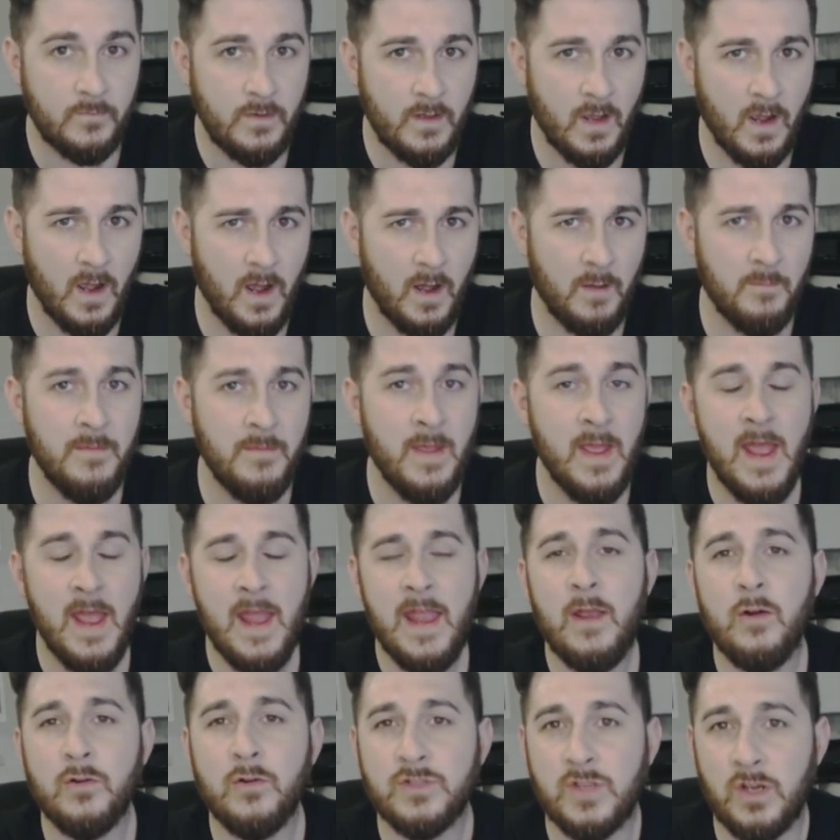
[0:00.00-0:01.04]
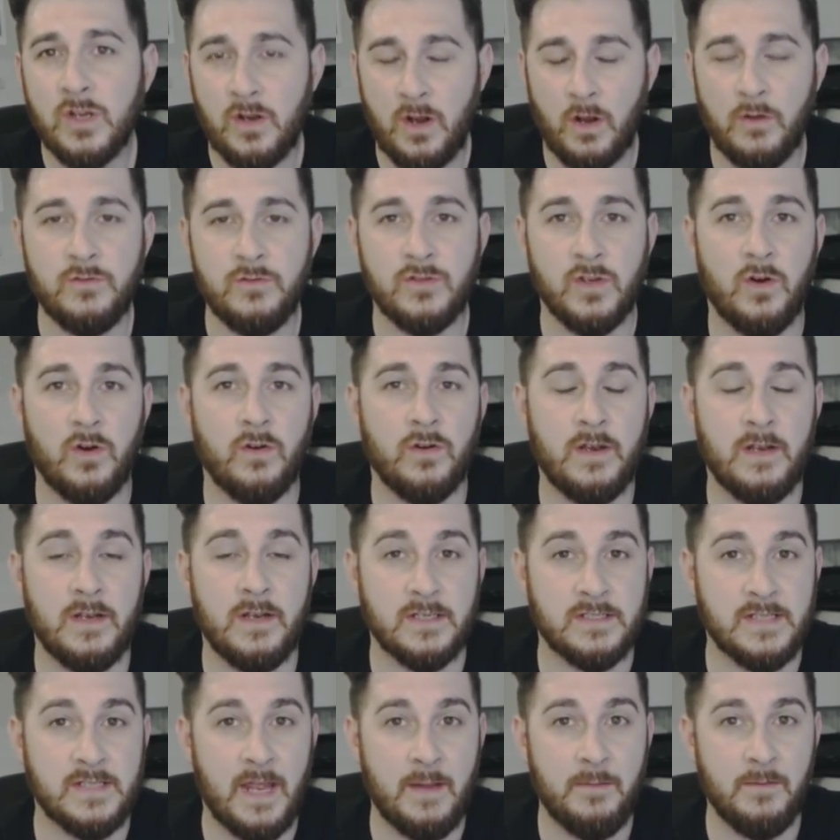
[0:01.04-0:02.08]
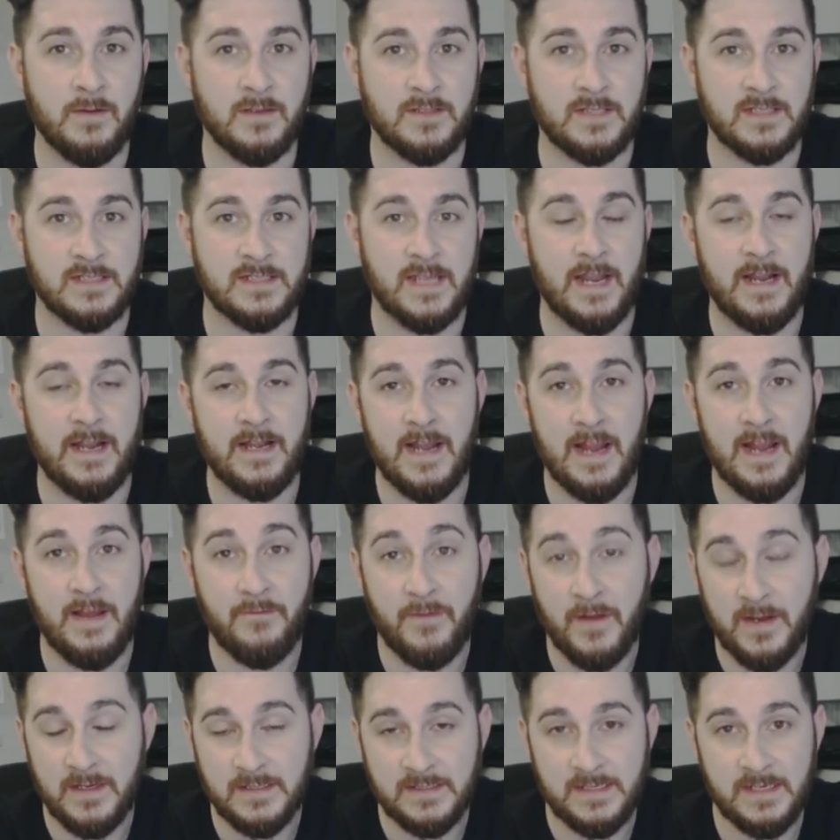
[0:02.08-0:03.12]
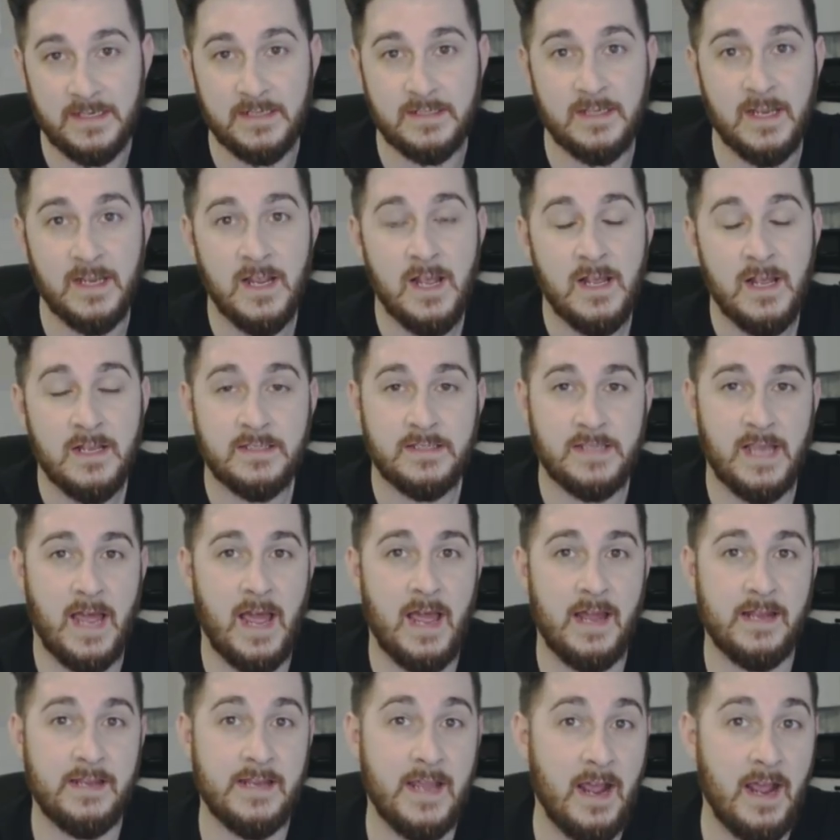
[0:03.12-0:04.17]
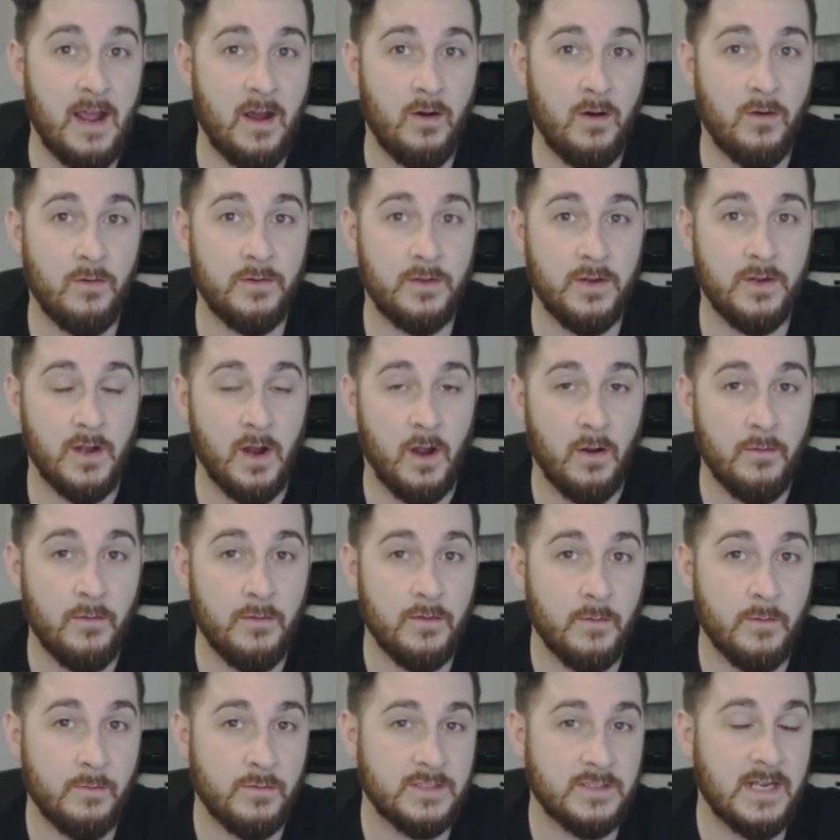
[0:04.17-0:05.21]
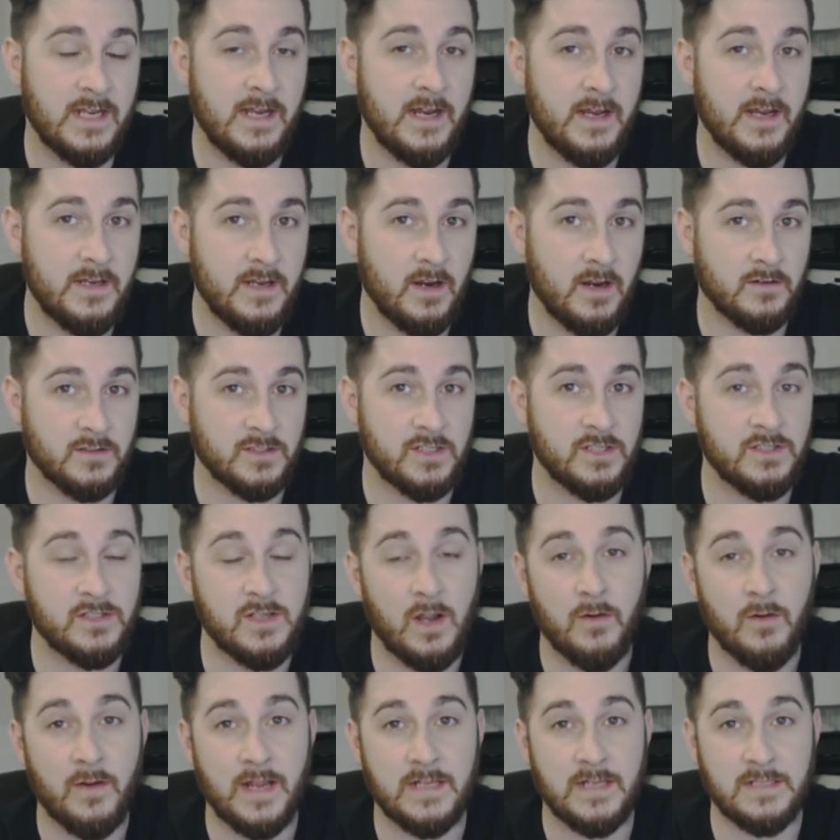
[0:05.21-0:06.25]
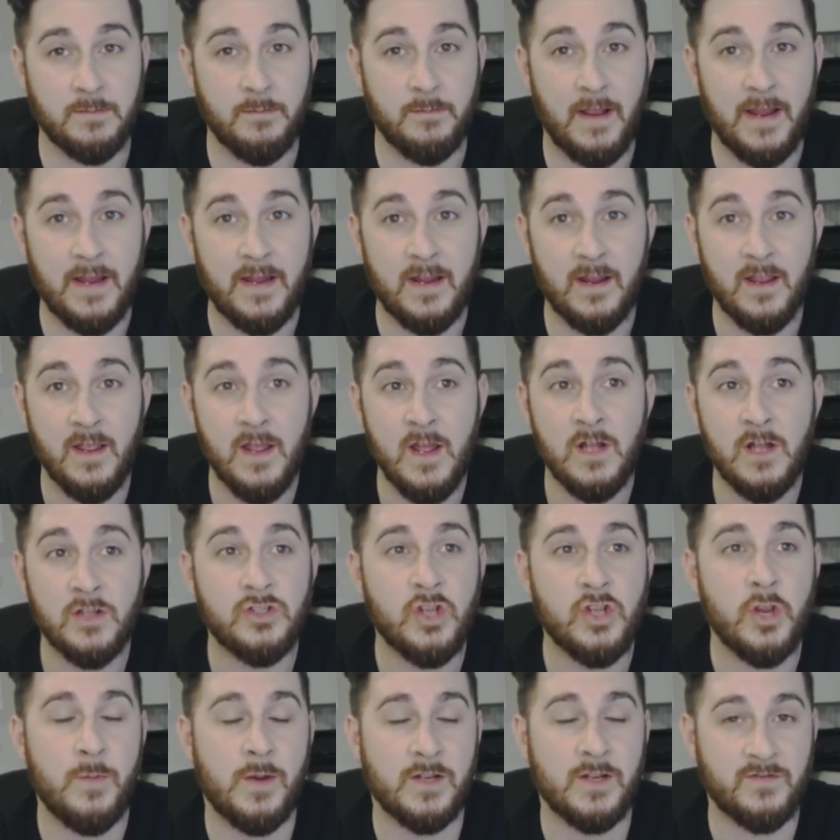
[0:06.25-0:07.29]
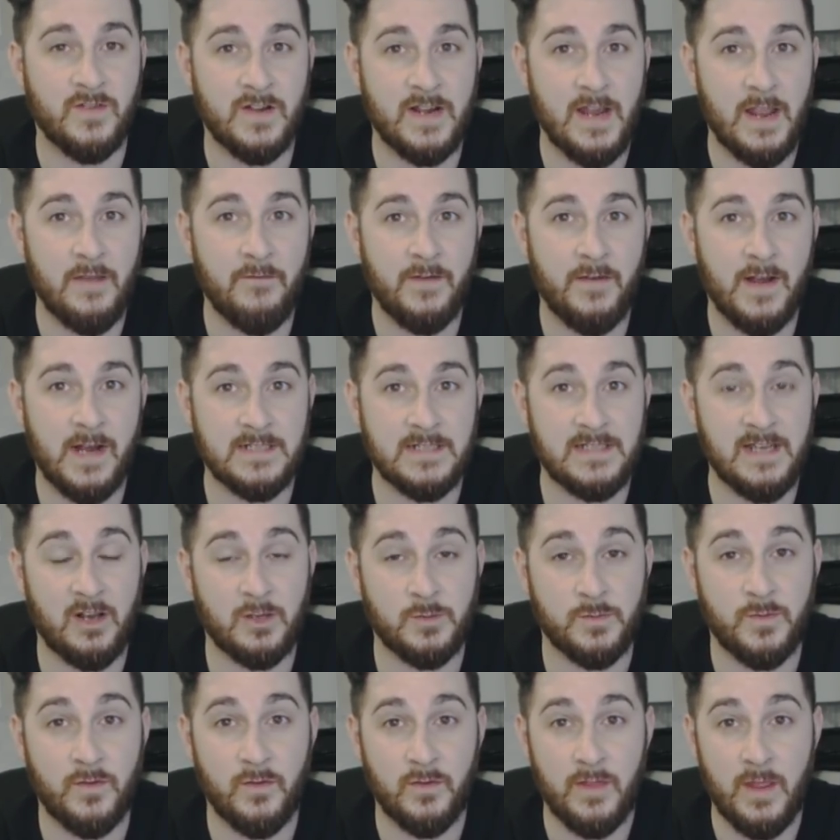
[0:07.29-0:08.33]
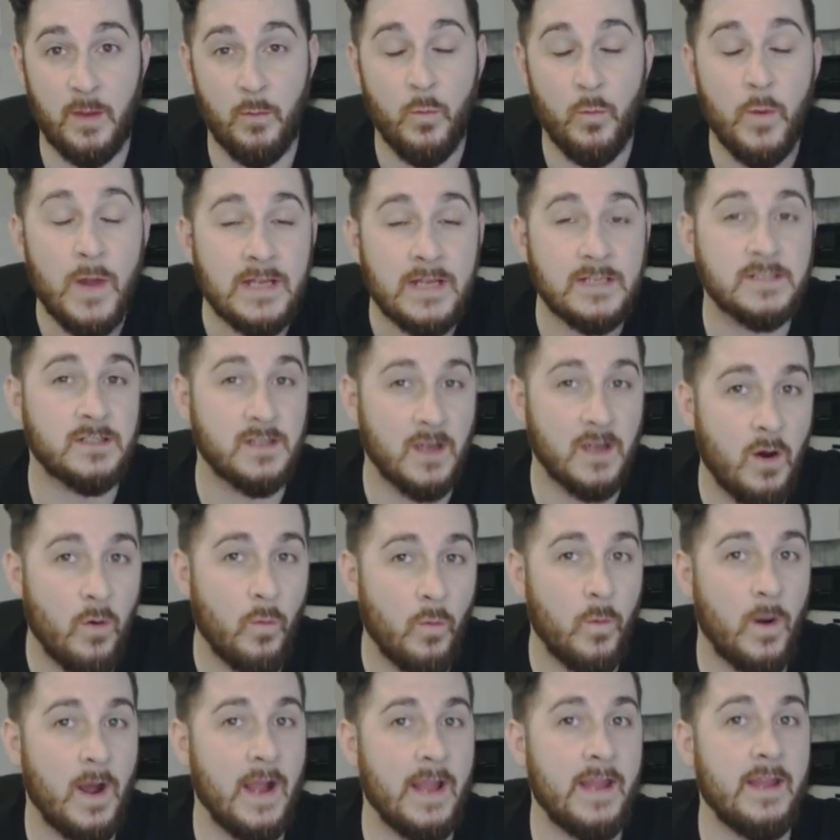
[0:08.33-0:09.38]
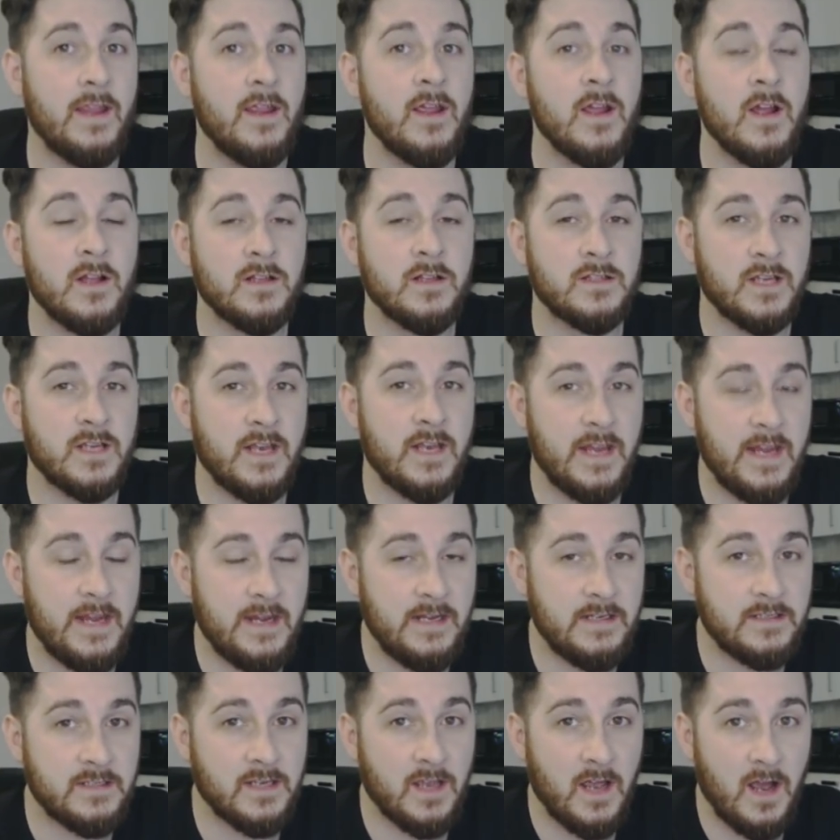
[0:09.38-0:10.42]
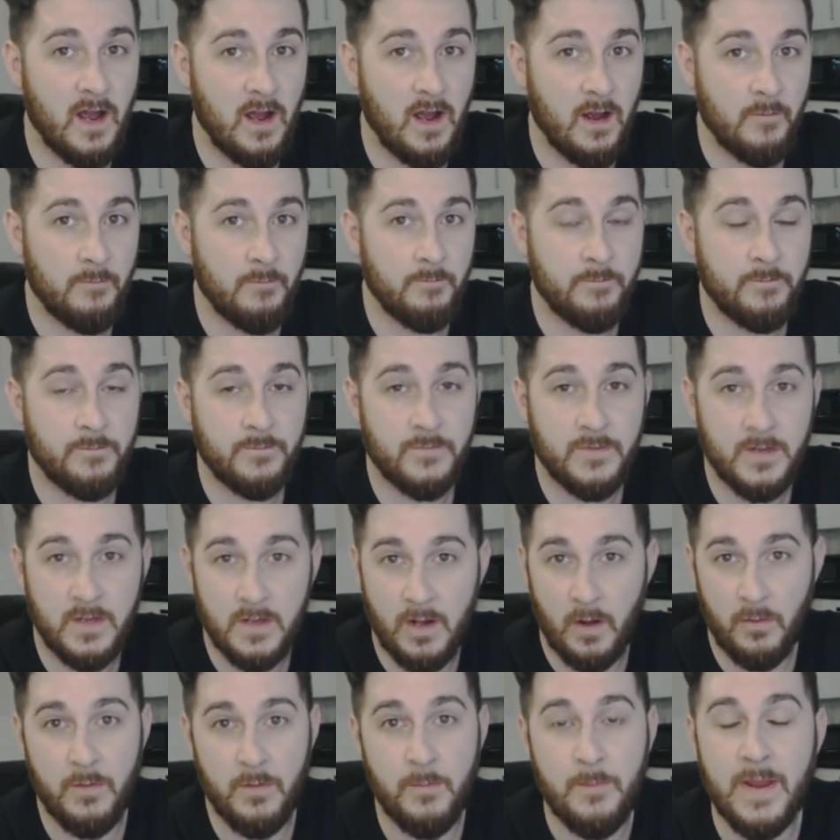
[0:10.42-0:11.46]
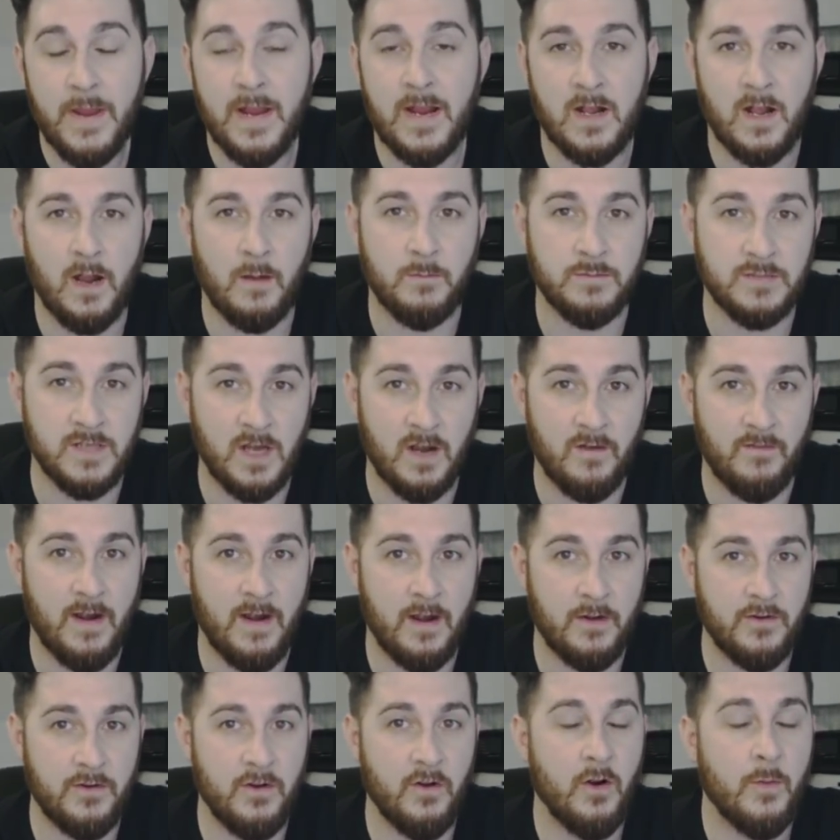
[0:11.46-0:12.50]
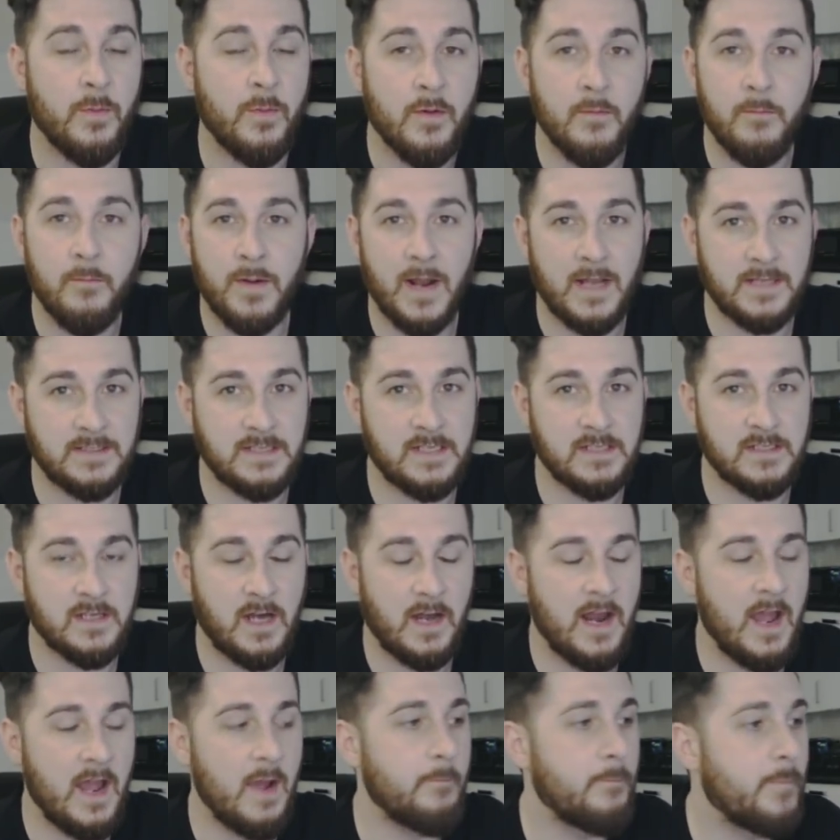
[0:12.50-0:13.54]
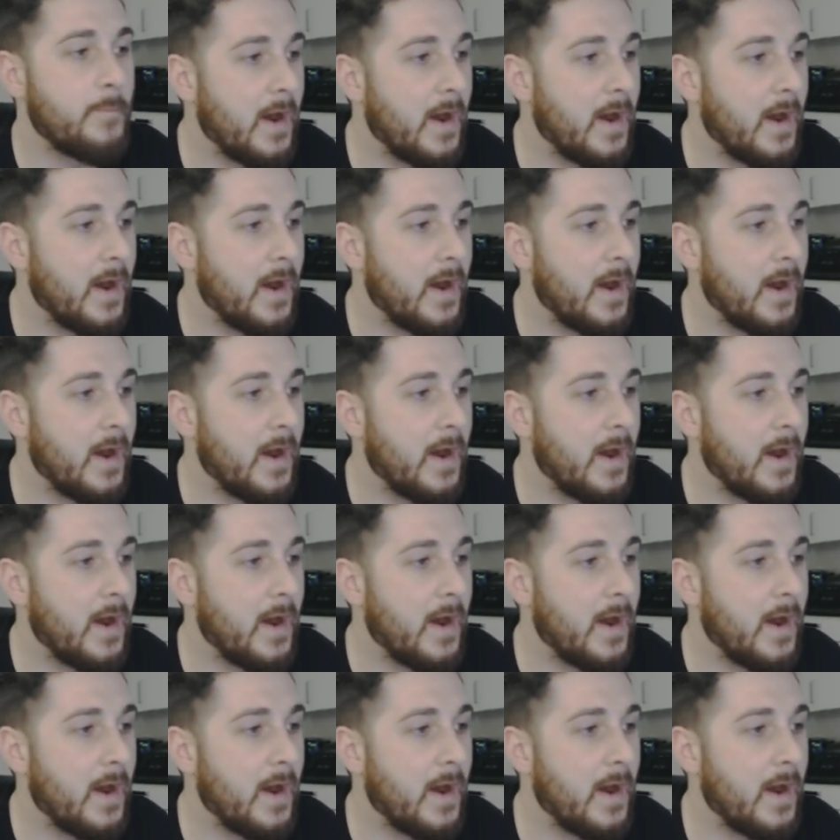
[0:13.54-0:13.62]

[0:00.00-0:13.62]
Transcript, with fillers: Um, he also goes on in a statement to say that he thinks it's sad how you know the Brazilian youngsters don't get to make too much of a name for themselves before they're whisked away to these um, you know the big clubs around Europe and places like that.